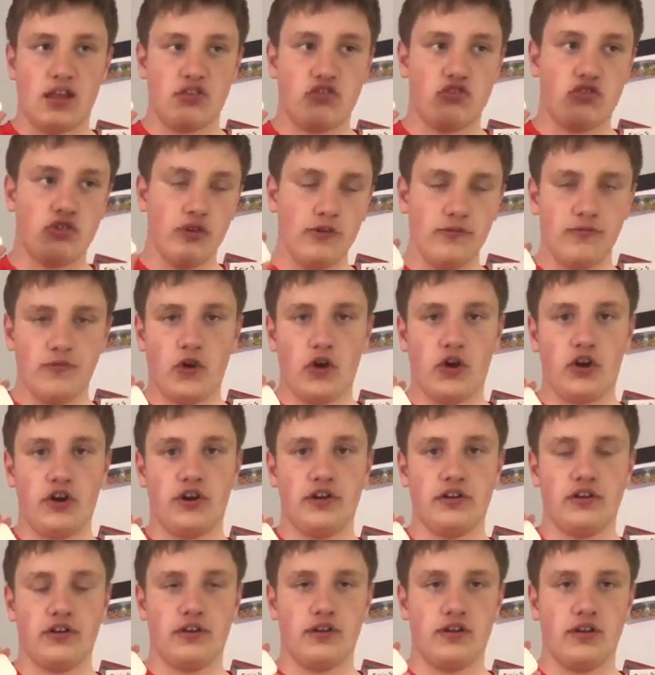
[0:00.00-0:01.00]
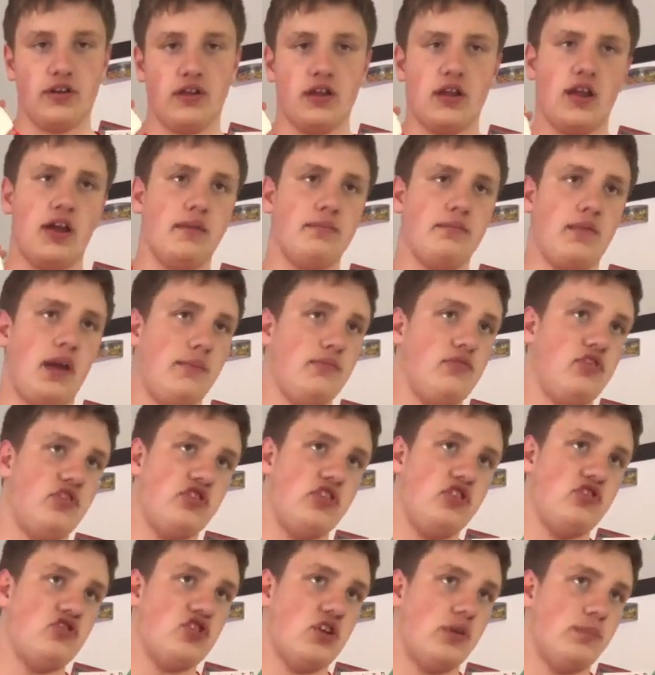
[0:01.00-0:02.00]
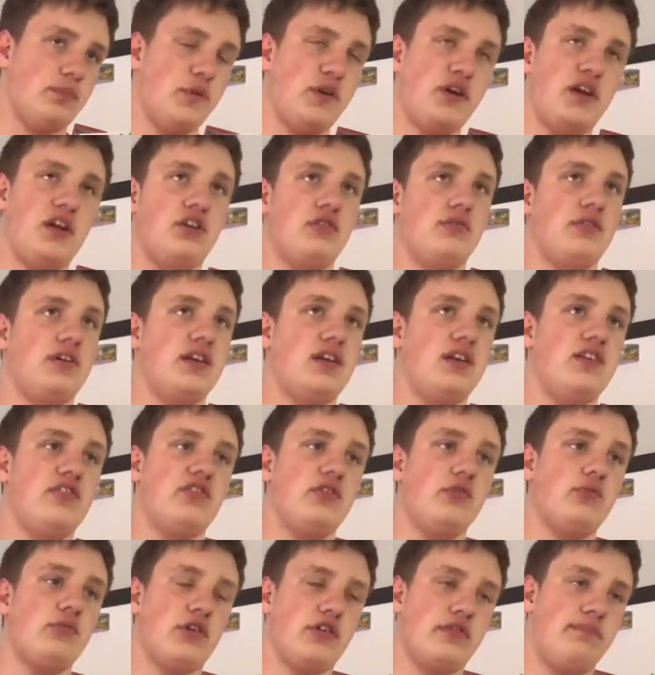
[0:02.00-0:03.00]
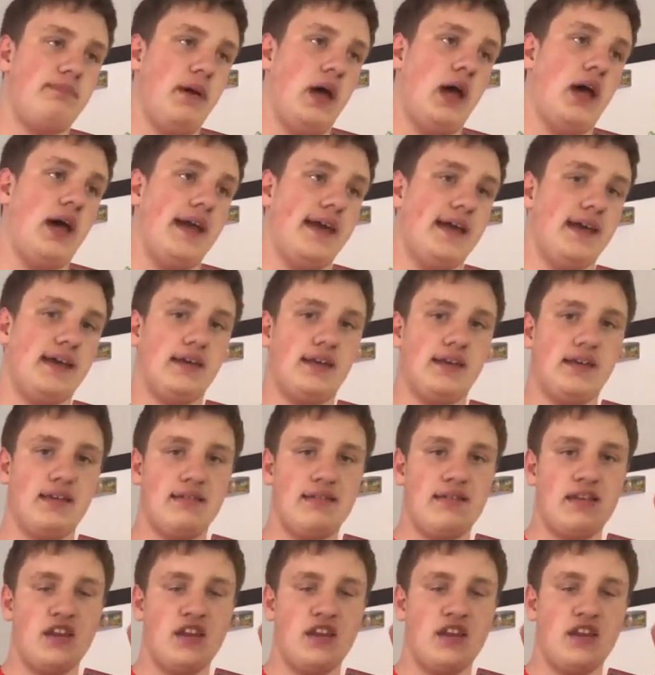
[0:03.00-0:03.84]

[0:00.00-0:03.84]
so far, I'm, I'm just going to jump right into it. Is it worth buying?